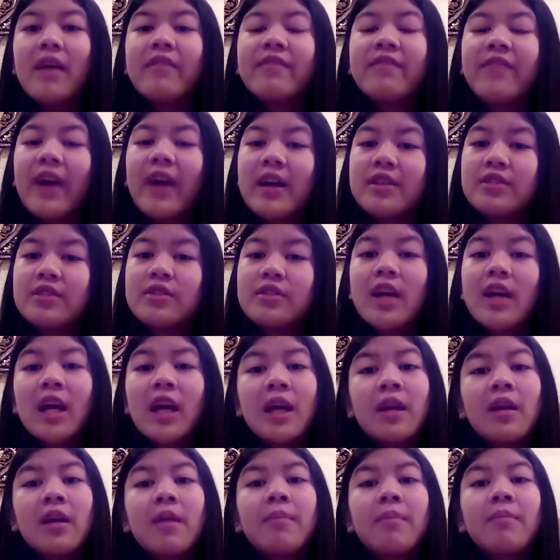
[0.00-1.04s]
Pfizer
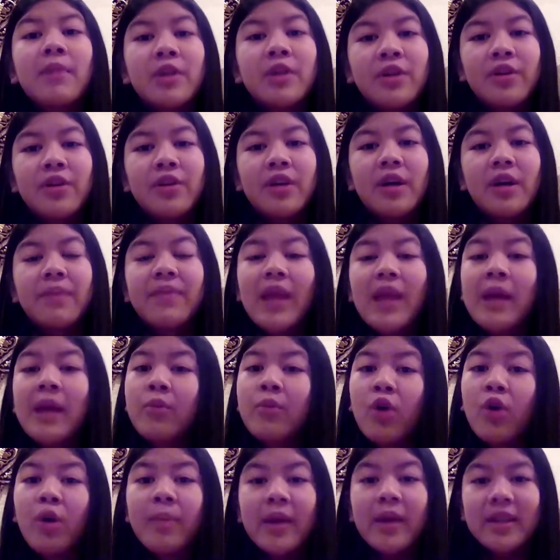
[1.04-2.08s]
and Moderna, and
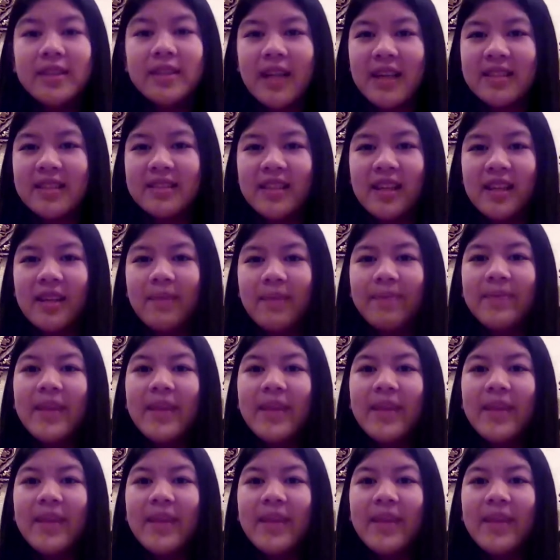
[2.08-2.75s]
more being tested.